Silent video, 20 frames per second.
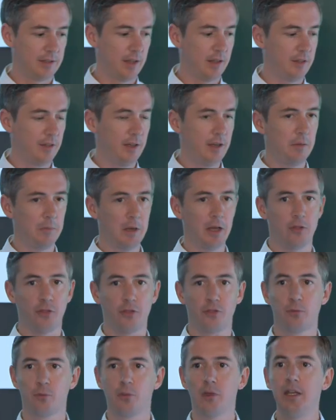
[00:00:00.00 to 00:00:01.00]
I think
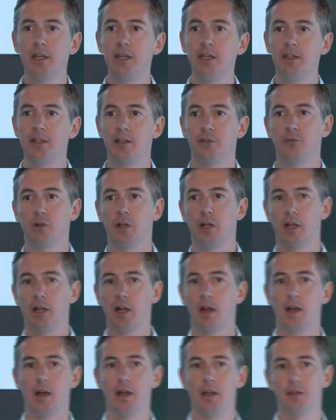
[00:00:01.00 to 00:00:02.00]
about three different
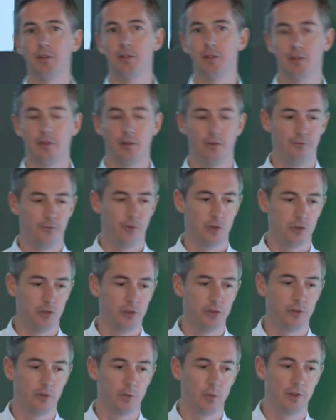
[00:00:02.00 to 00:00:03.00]
kinds of
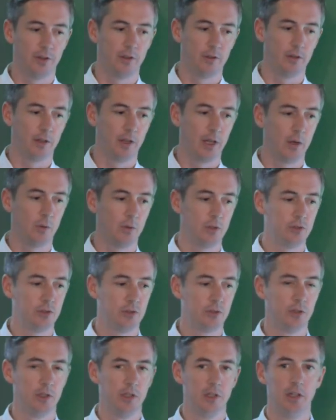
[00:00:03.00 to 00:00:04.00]
functions within the
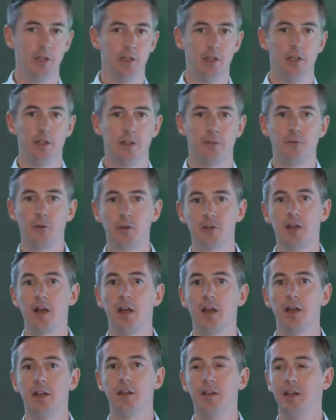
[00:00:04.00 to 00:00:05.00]
language. The first
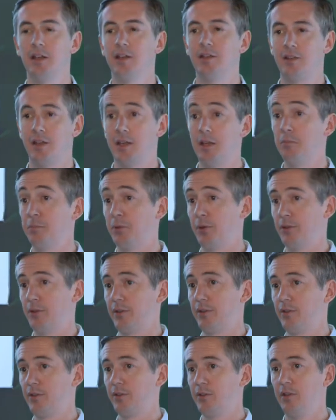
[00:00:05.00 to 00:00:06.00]
kind is
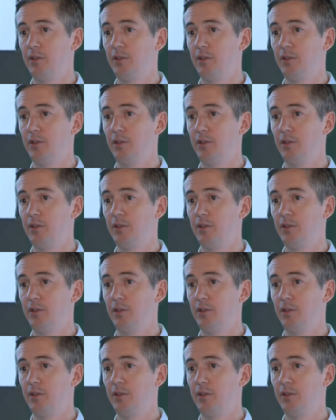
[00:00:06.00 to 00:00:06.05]
inputs.